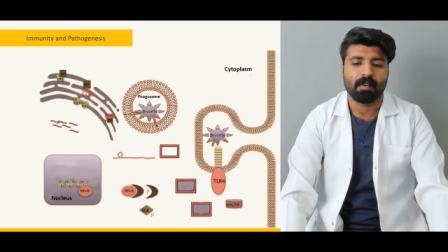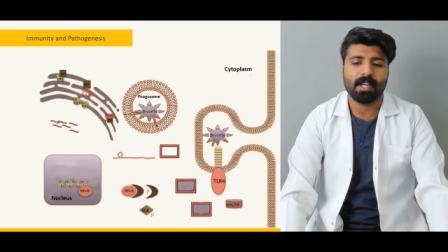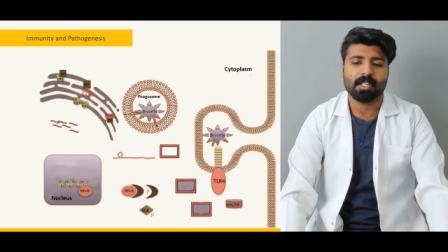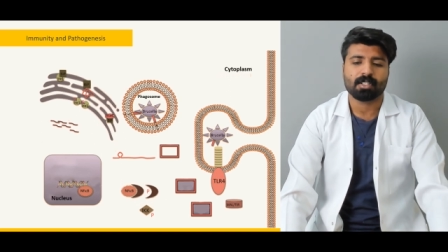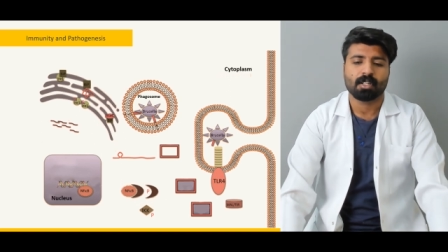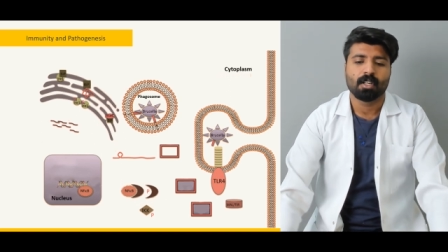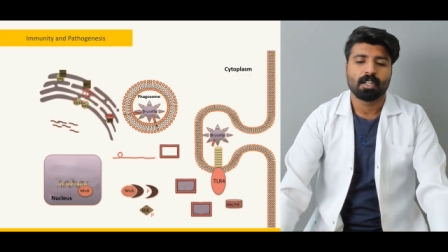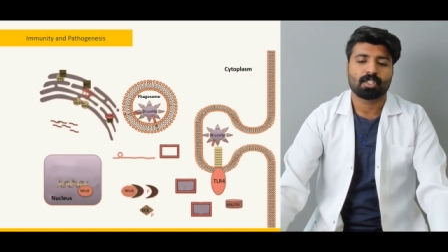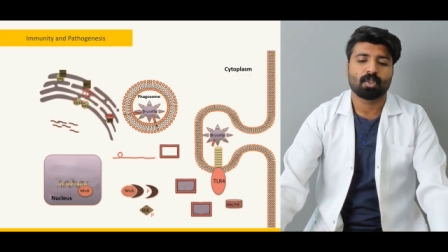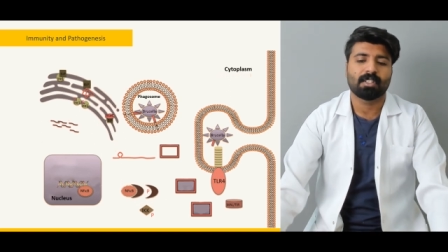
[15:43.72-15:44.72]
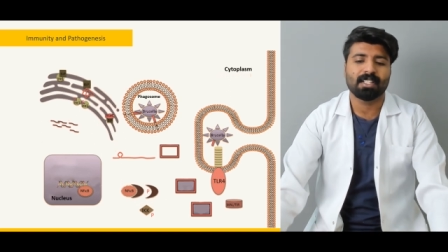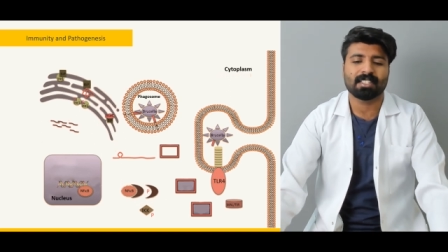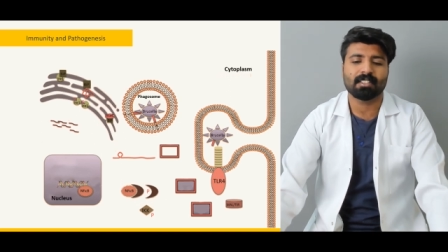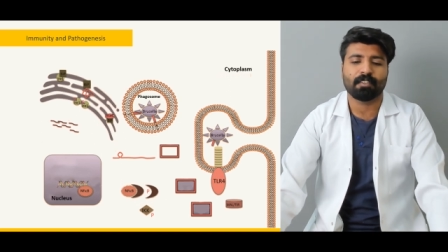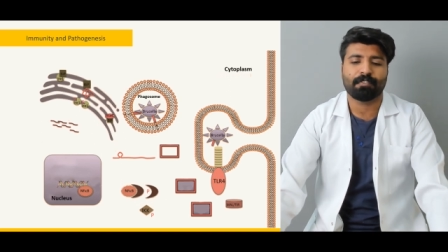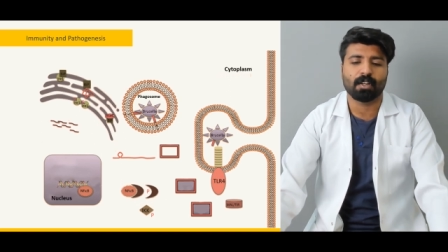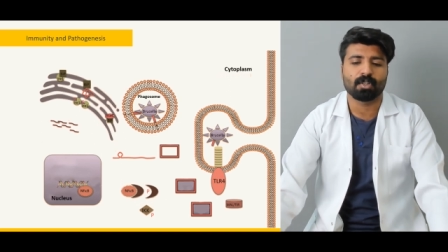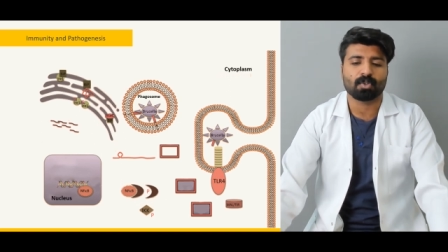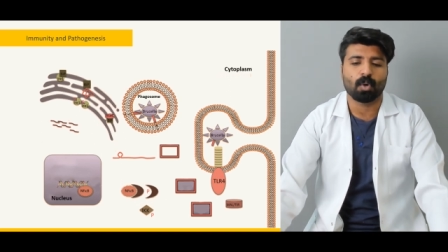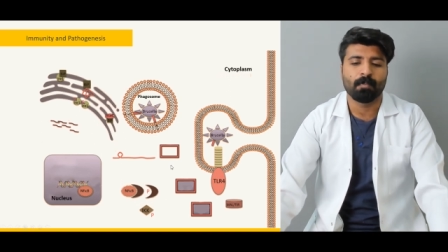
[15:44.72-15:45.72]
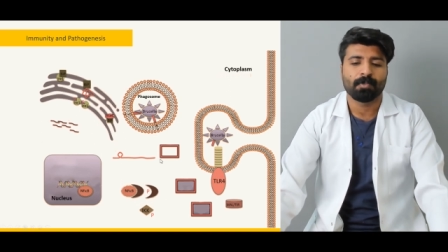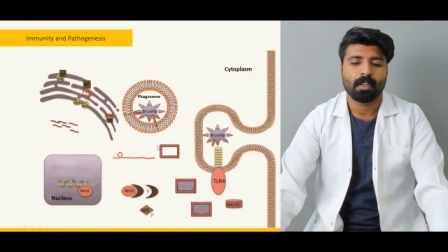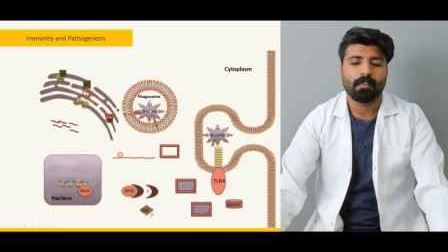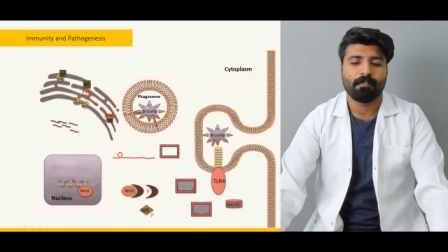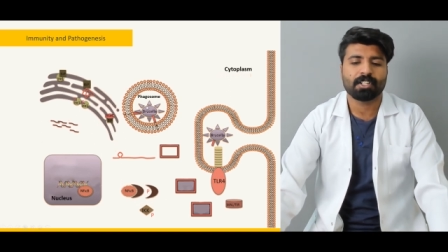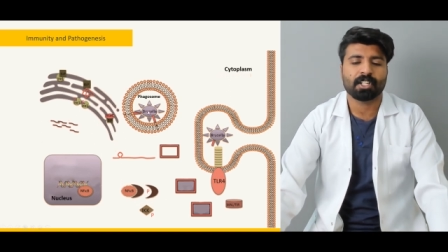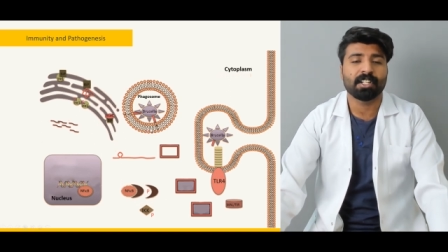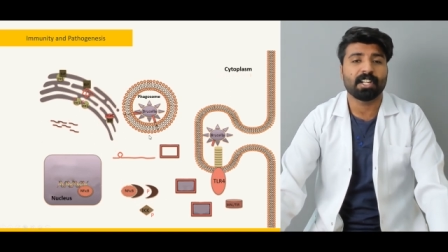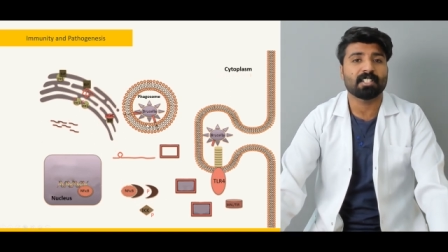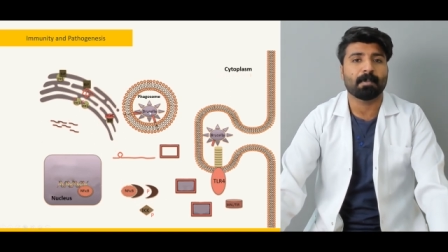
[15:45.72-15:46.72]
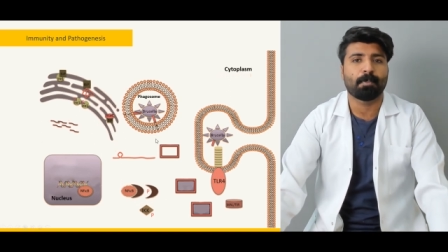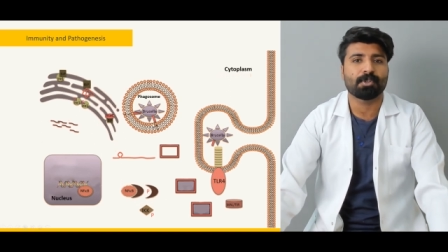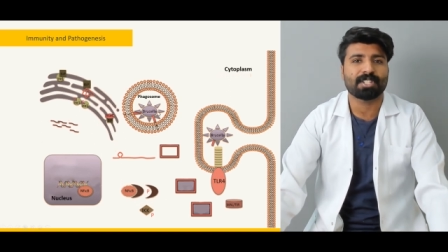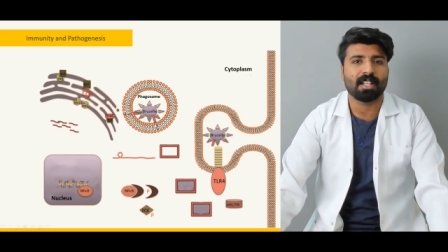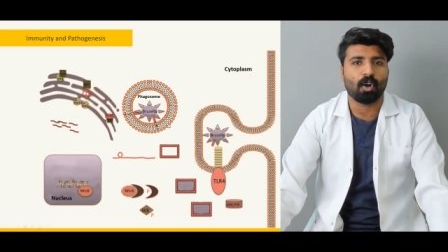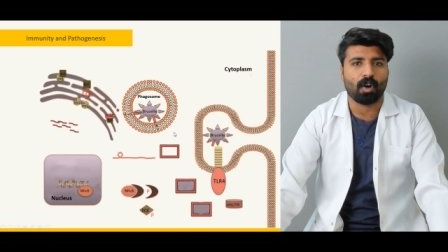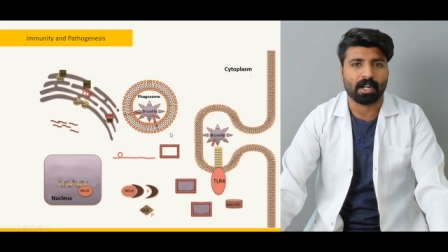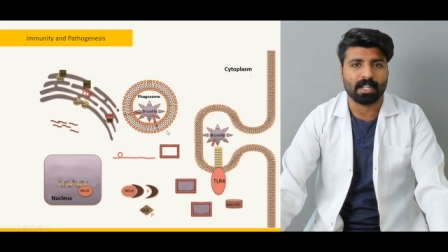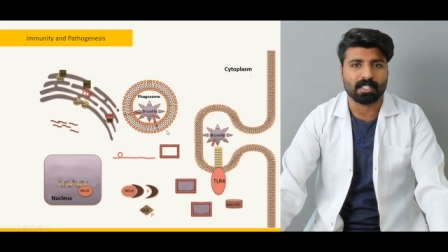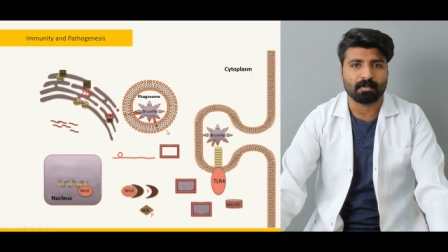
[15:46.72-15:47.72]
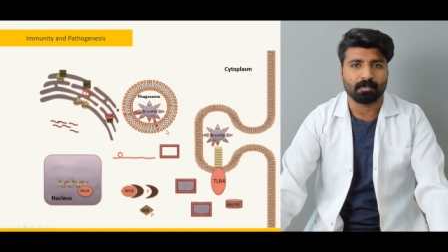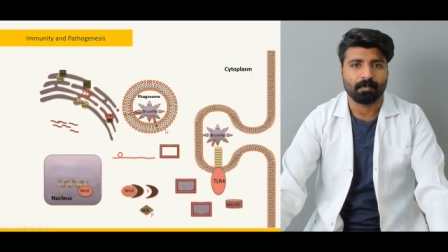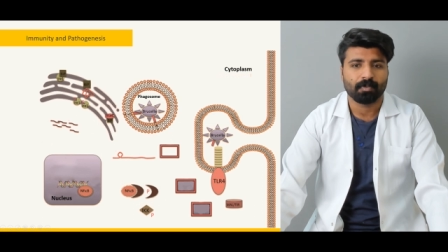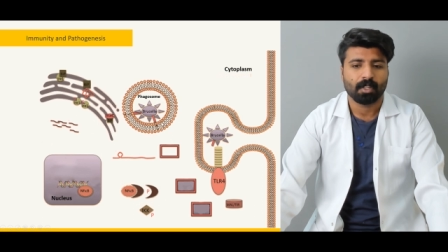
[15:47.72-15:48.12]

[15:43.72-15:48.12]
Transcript: right? So this is a phagosome which contains a brucella organism.